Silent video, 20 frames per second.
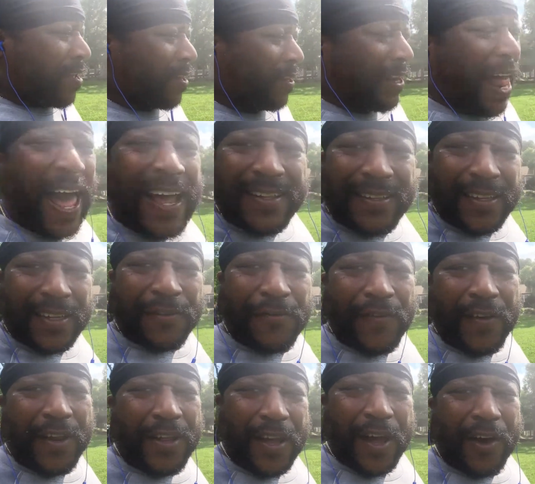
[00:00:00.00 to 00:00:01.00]
Like this
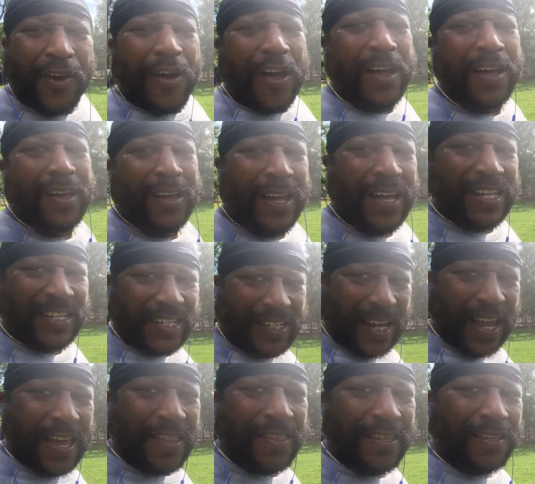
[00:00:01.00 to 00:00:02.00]
video,
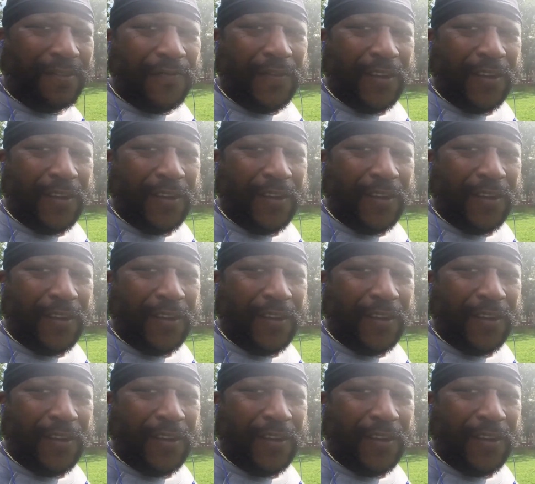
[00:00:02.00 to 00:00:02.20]
share this